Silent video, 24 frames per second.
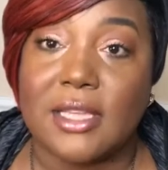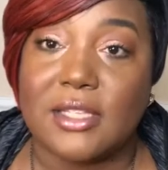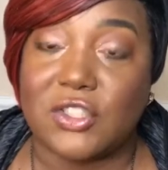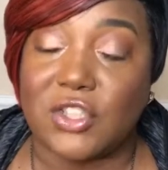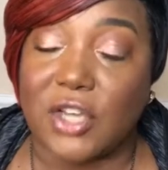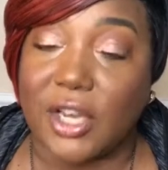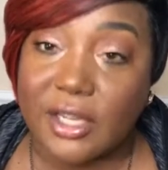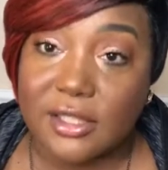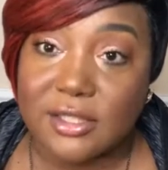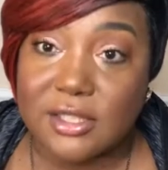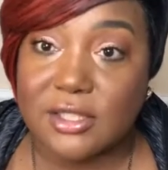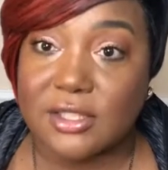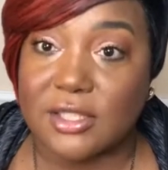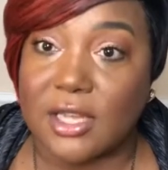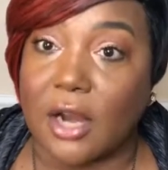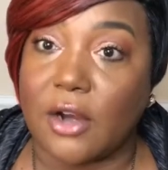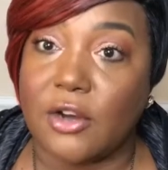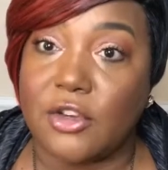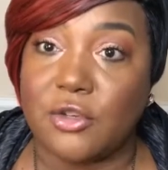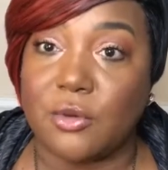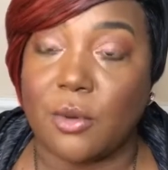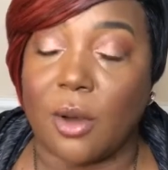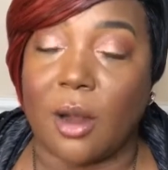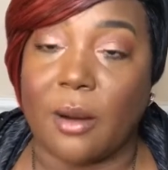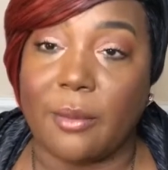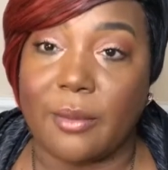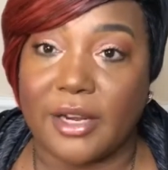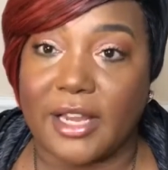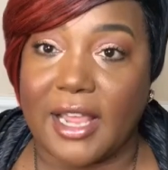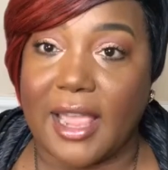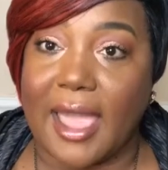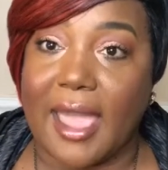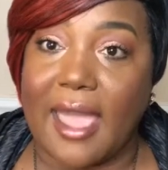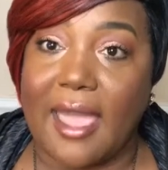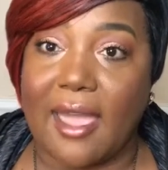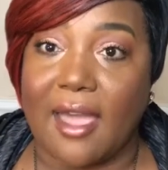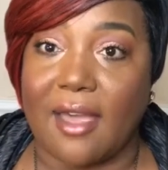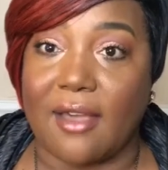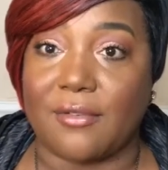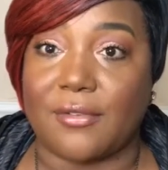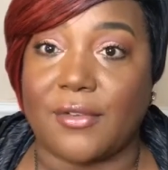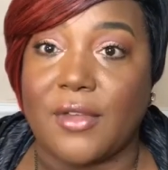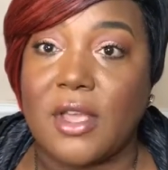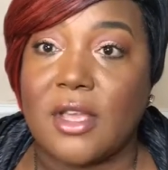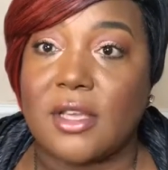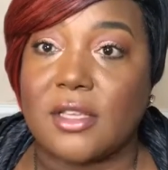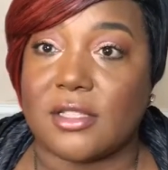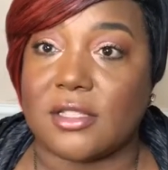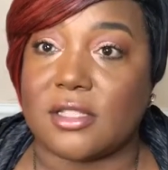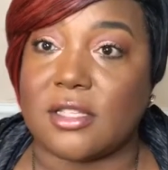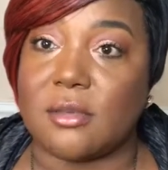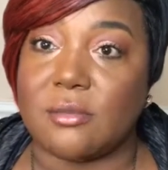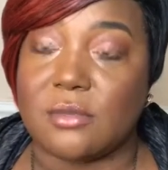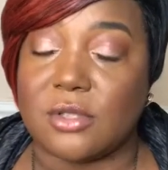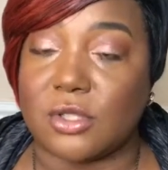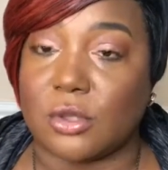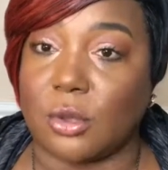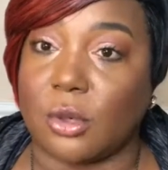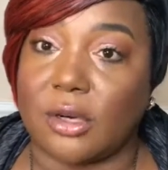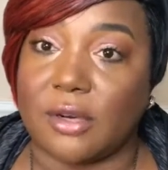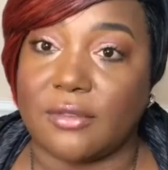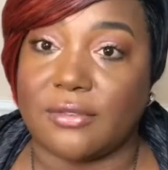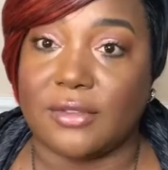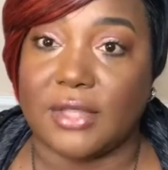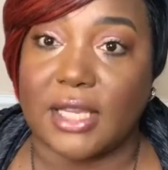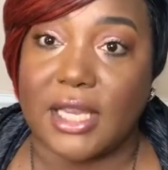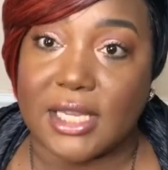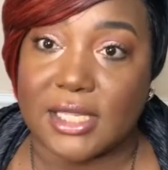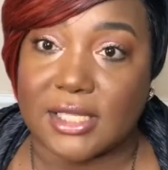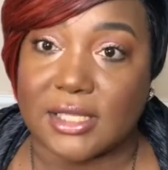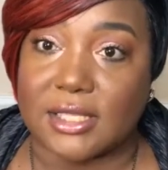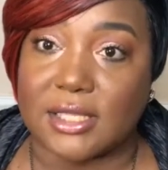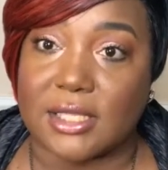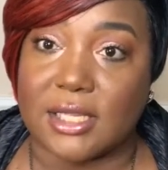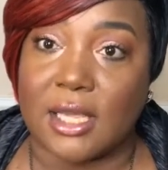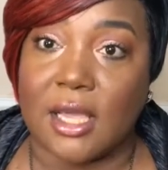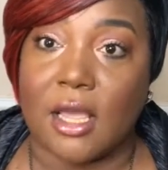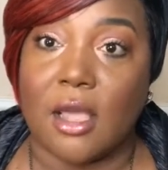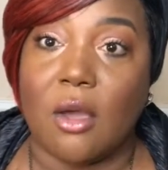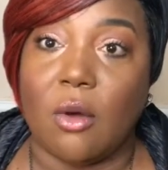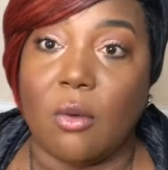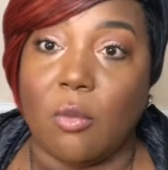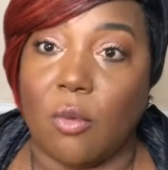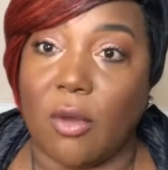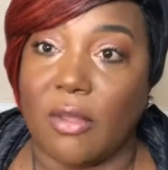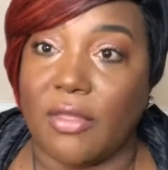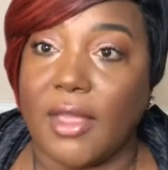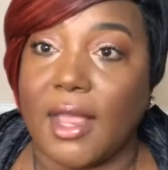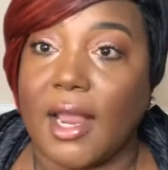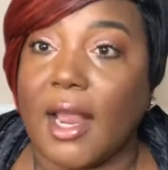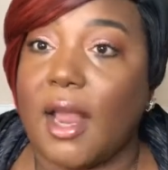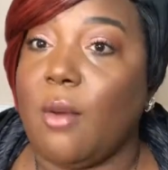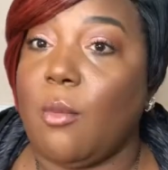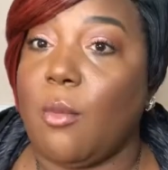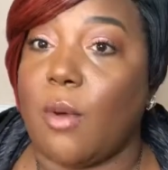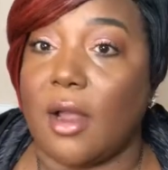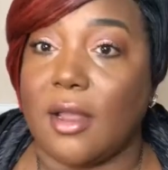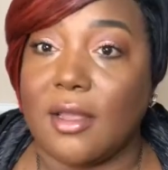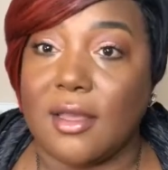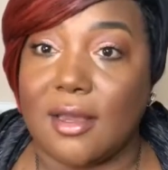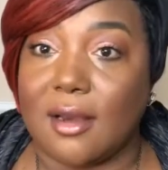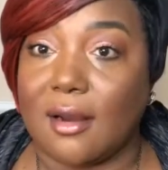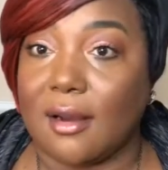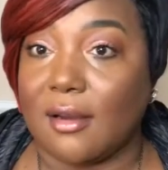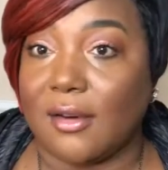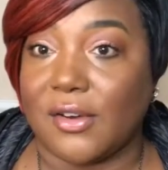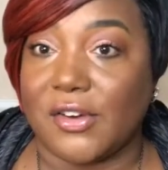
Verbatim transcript: Chances are you already have some sort of list. One thing I want you to